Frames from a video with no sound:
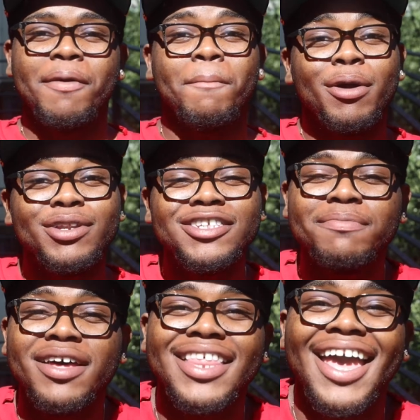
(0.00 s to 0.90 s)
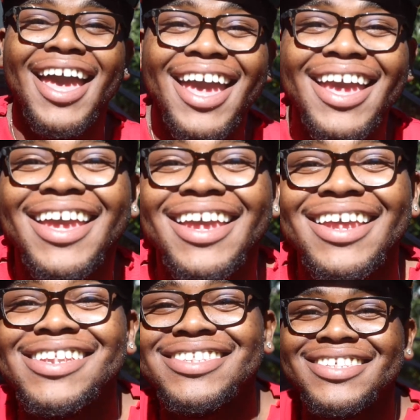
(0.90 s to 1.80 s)
Motus month
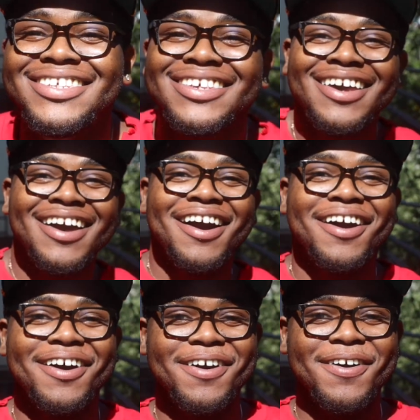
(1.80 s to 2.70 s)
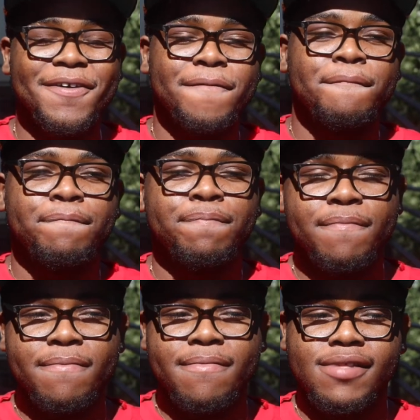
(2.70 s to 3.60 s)
eight. Um,
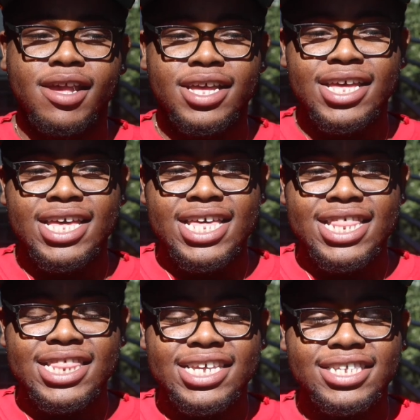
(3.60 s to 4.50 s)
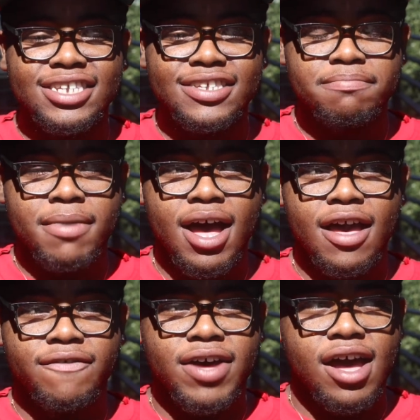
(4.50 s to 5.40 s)
this is
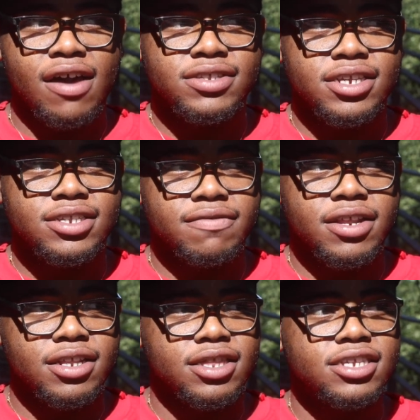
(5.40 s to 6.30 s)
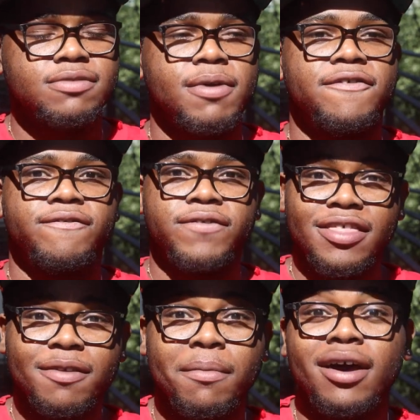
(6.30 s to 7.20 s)
my five, six, seven. This is my
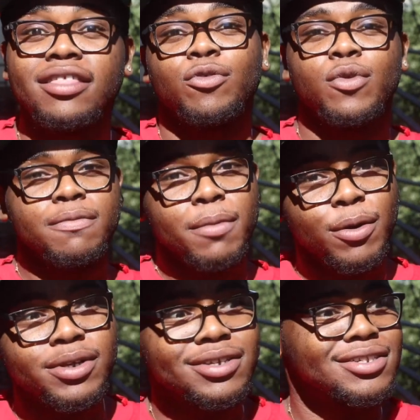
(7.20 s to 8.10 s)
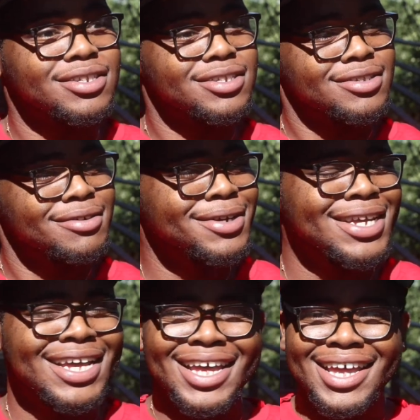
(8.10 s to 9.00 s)
fifth month with Motus.
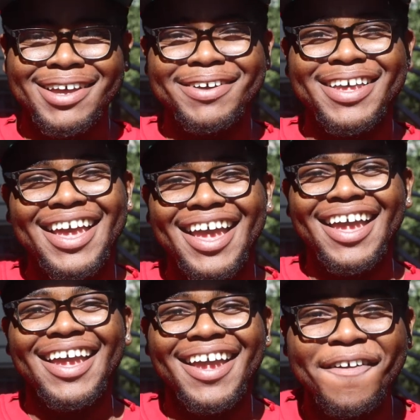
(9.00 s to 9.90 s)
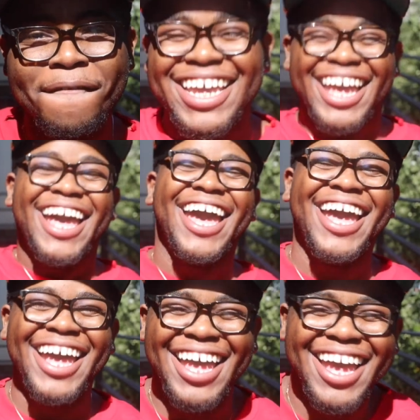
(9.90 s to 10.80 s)
Okay,
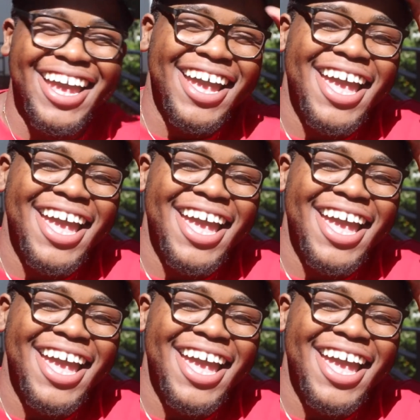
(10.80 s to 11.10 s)
okay.